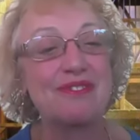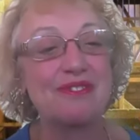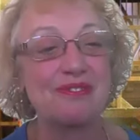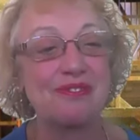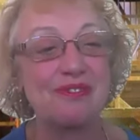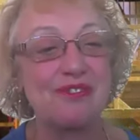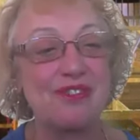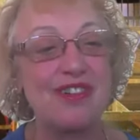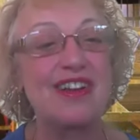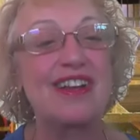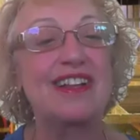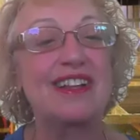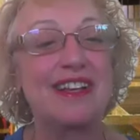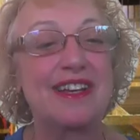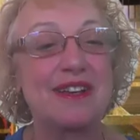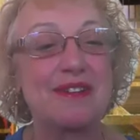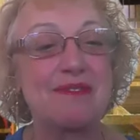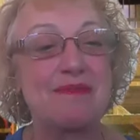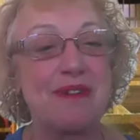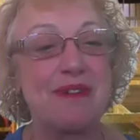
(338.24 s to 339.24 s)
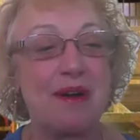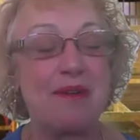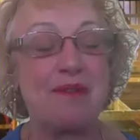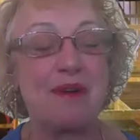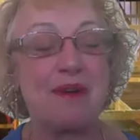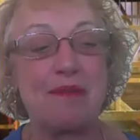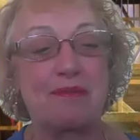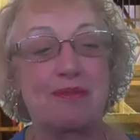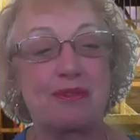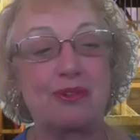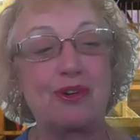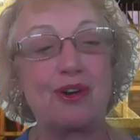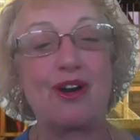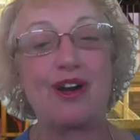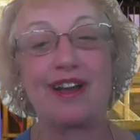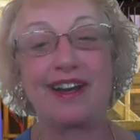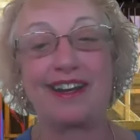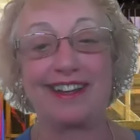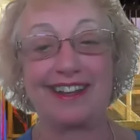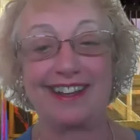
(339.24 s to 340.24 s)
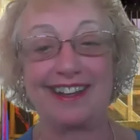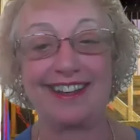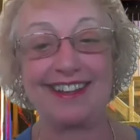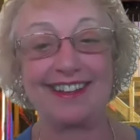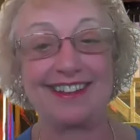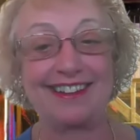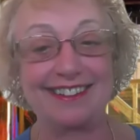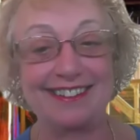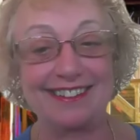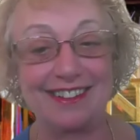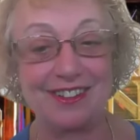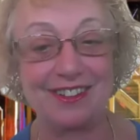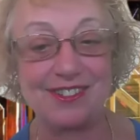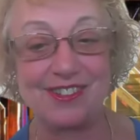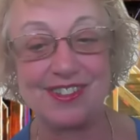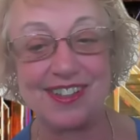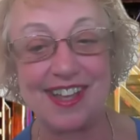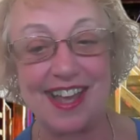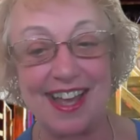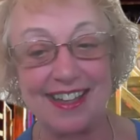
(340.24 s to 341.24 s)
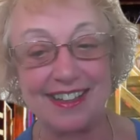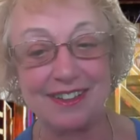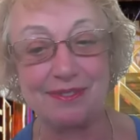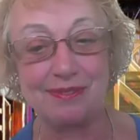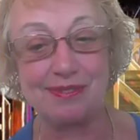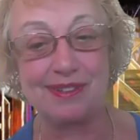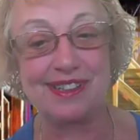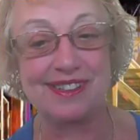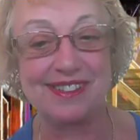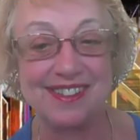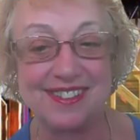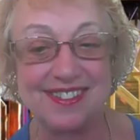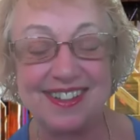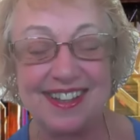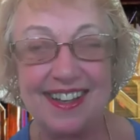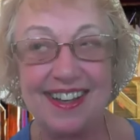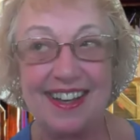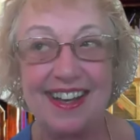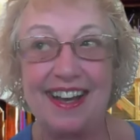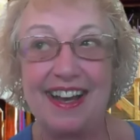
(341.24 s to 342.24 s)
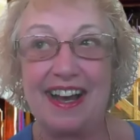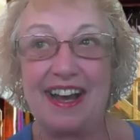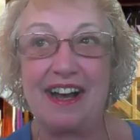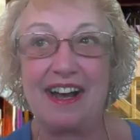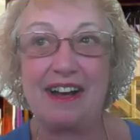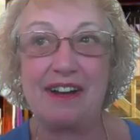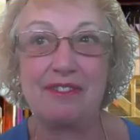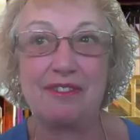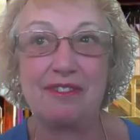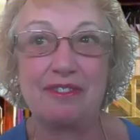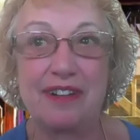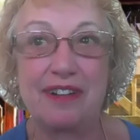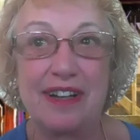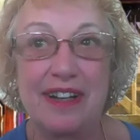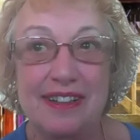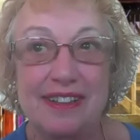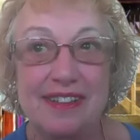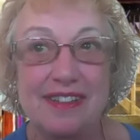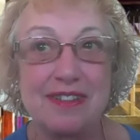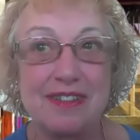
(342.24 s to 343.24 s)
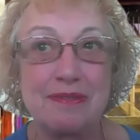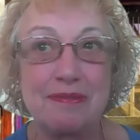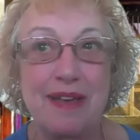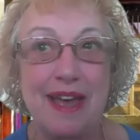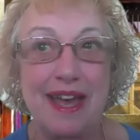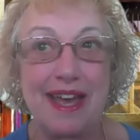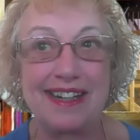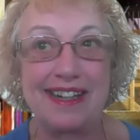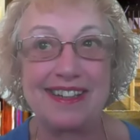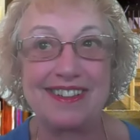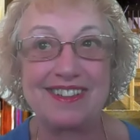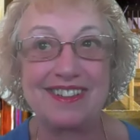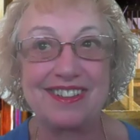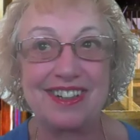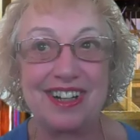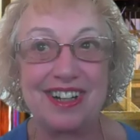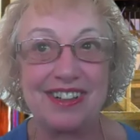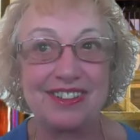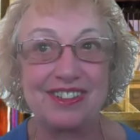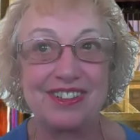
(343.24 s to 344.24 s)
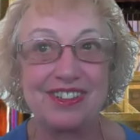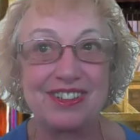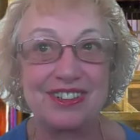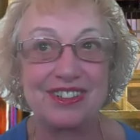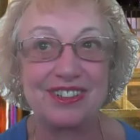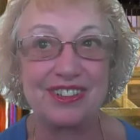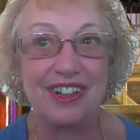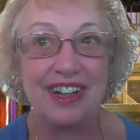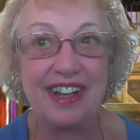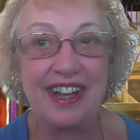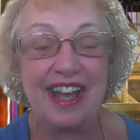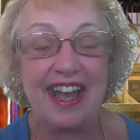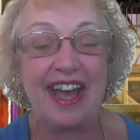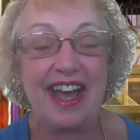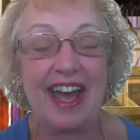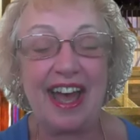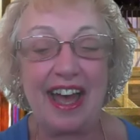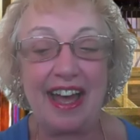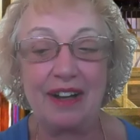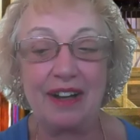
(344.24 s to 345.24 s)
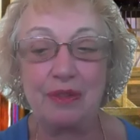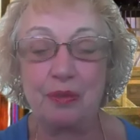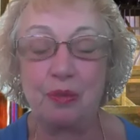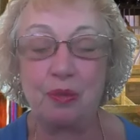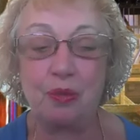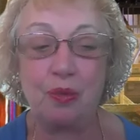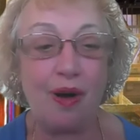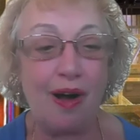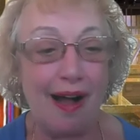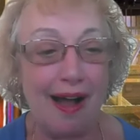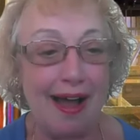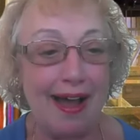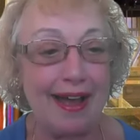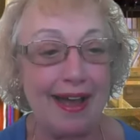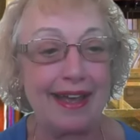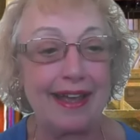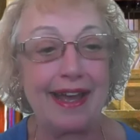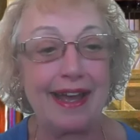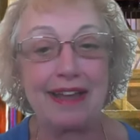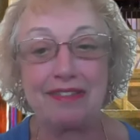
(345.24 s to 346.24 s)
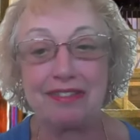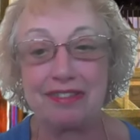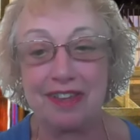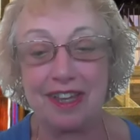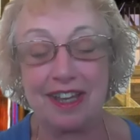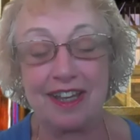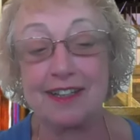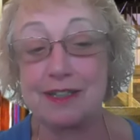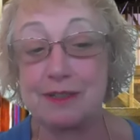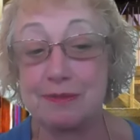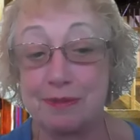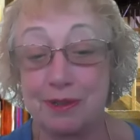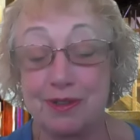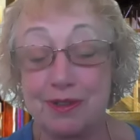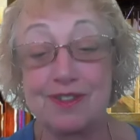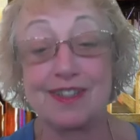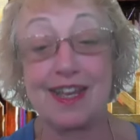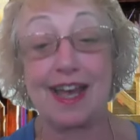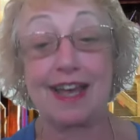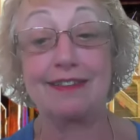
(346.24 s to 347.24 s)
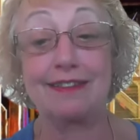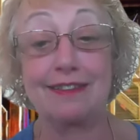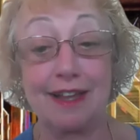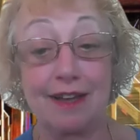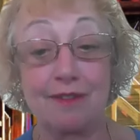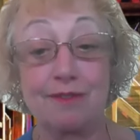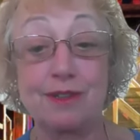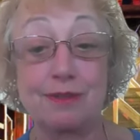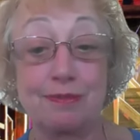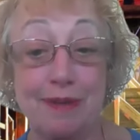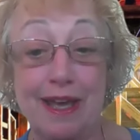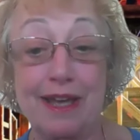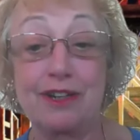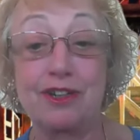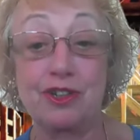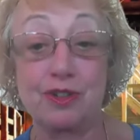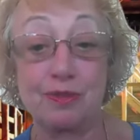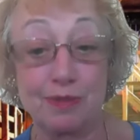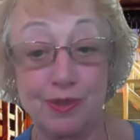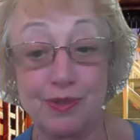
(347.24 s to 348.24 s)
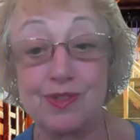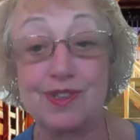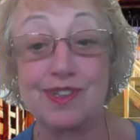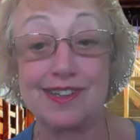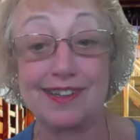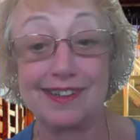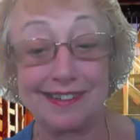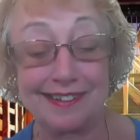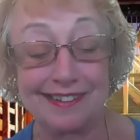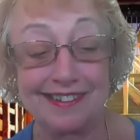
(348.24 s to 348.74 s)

really brought in those elements of Spanish culture. And why? I think it's because I love Spanish music.